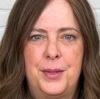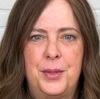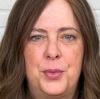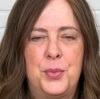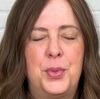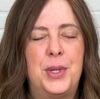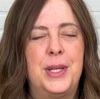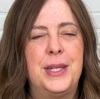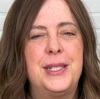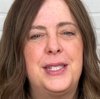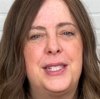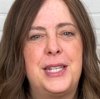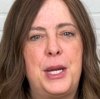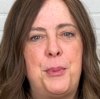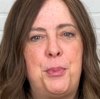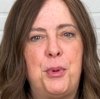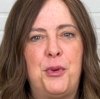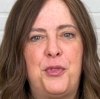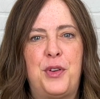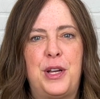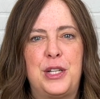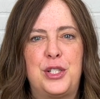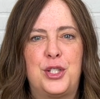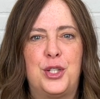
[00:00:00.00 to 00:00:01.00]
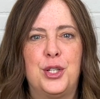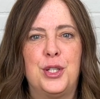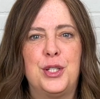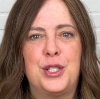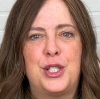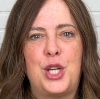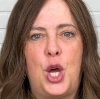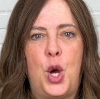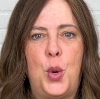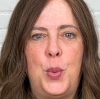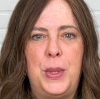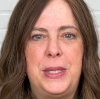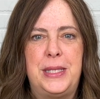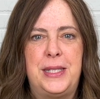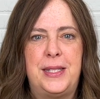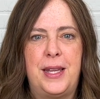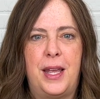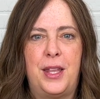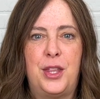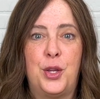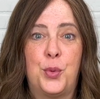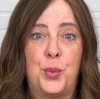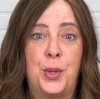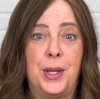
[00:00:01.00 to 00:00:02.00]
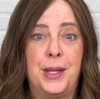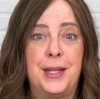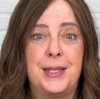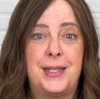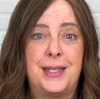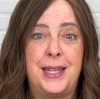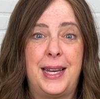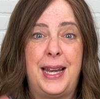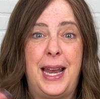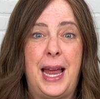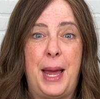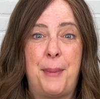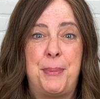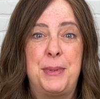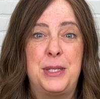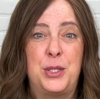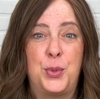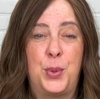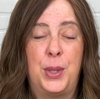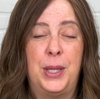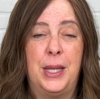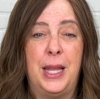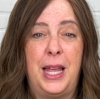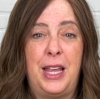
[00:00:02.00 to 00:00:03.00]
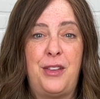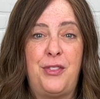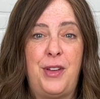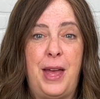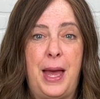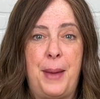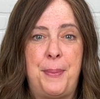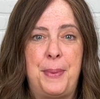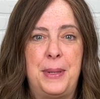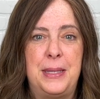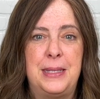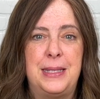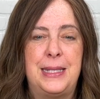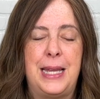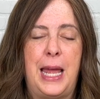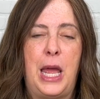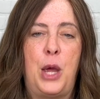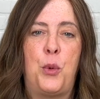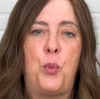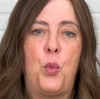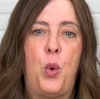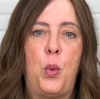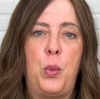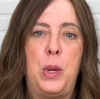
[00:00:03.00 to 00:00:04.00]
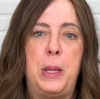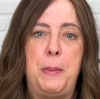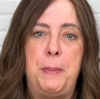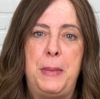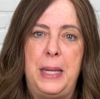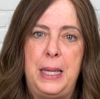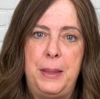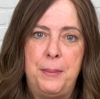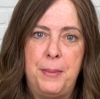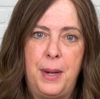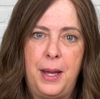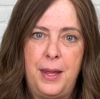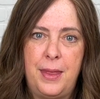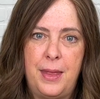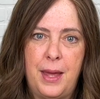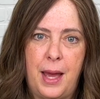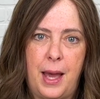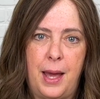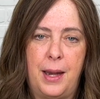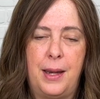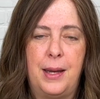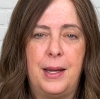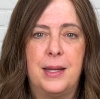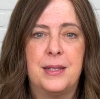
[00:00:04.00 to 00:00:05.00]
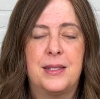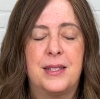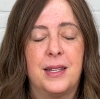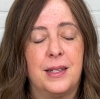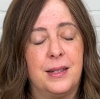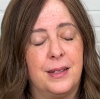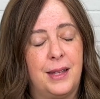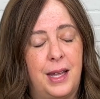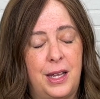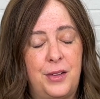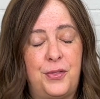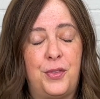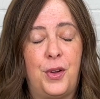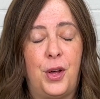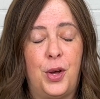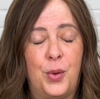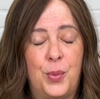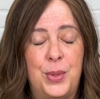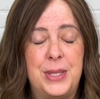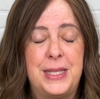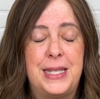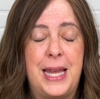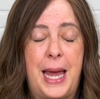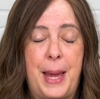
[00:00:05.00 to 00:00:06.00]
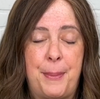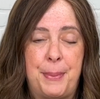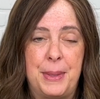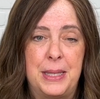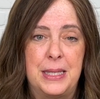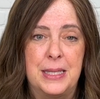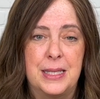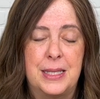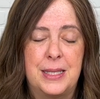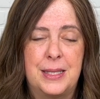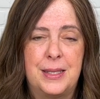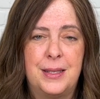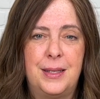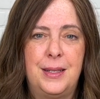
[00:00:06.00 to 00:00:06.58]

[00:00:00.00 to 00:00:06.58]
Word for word: Real estate professionals always say that real estate happens when life happens, and what we mean by that is that life always happens.